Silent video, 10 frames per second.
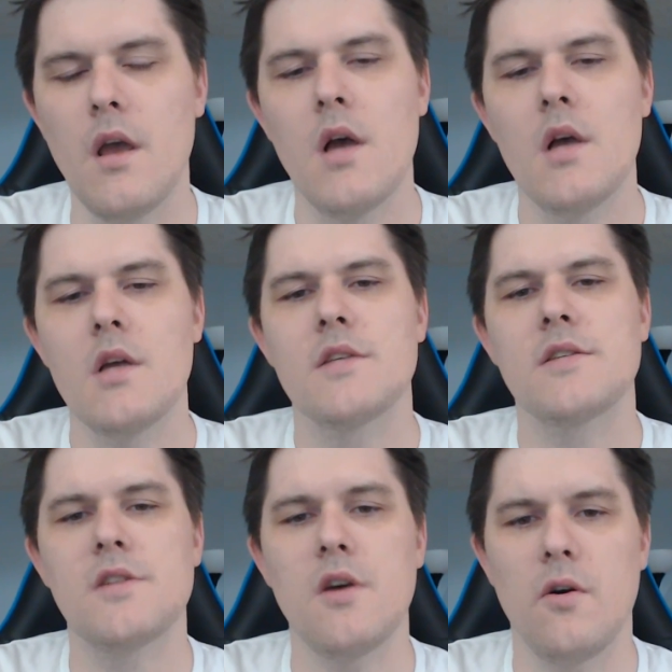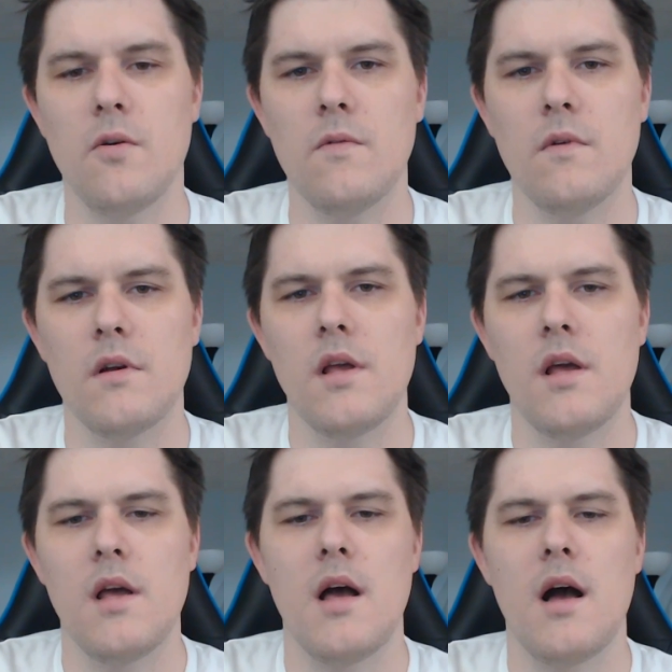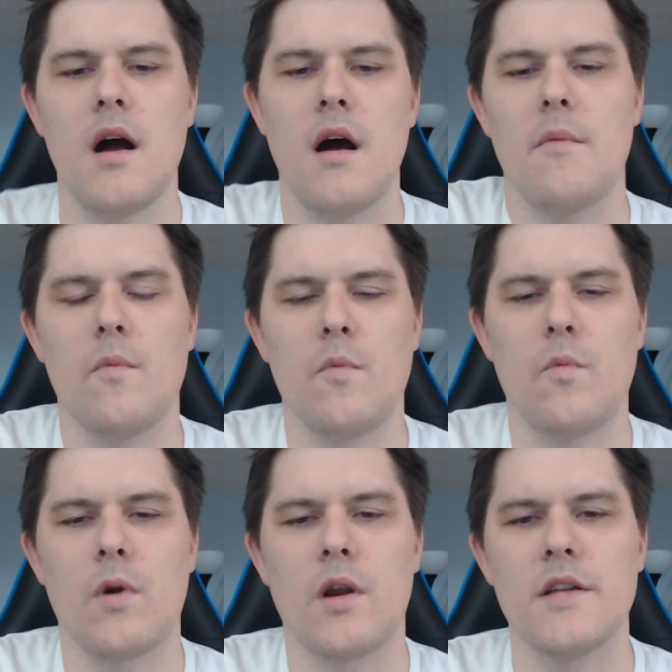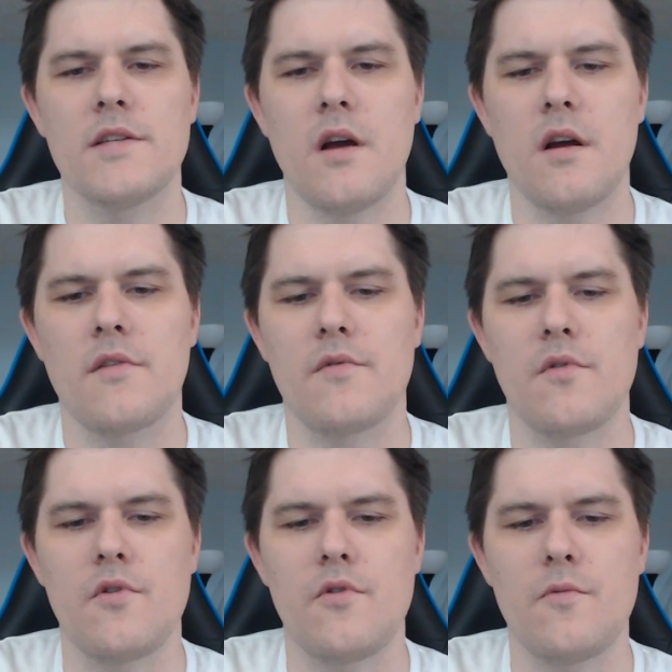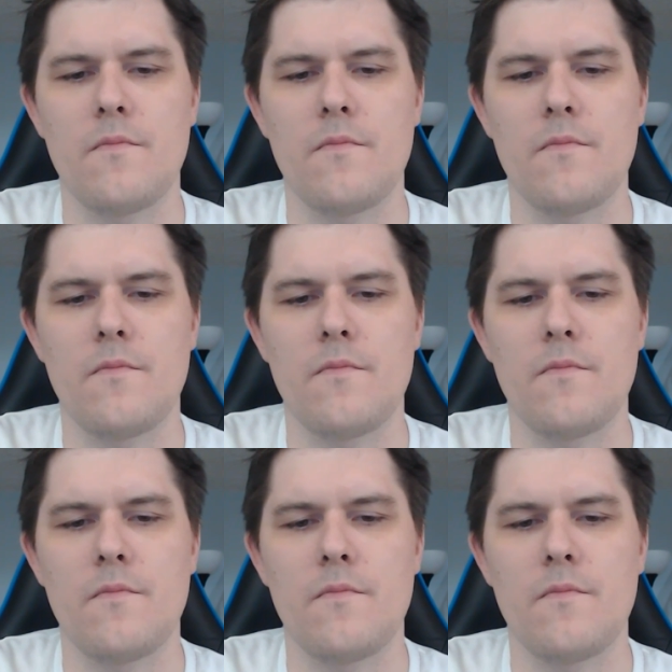So we're going to talk through